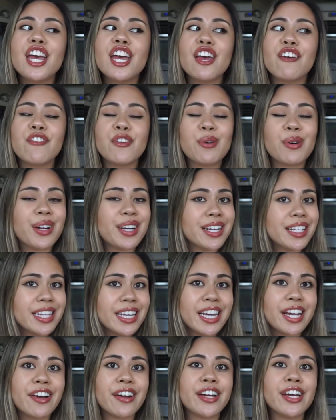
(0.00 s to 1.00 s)
If you are in the
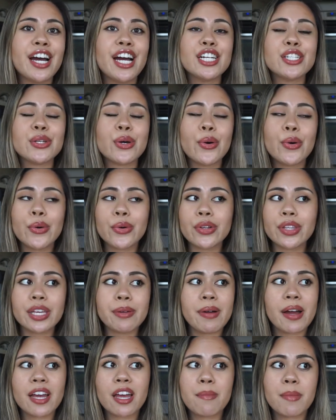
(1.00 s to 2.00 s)
area, I totally
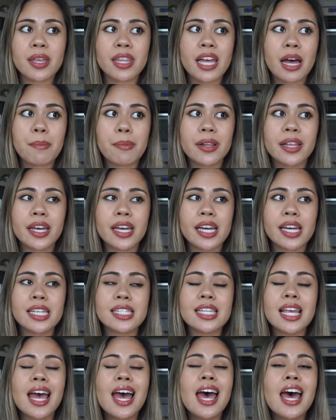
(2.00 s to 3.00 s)
recommend that place.